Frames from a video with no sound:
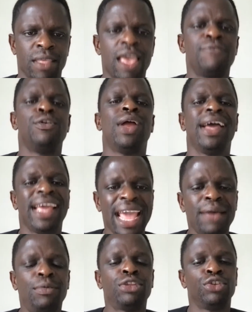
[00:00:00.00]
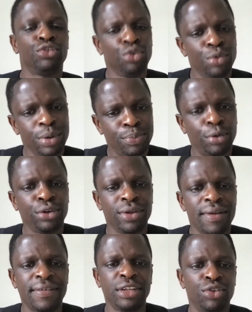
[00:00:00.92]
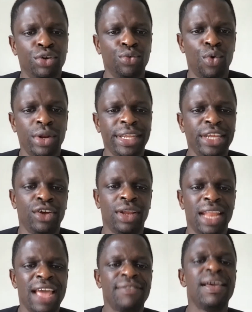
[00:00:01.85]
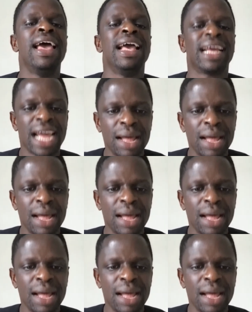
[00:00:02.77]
If you're not able to do report, you've never done one in your life,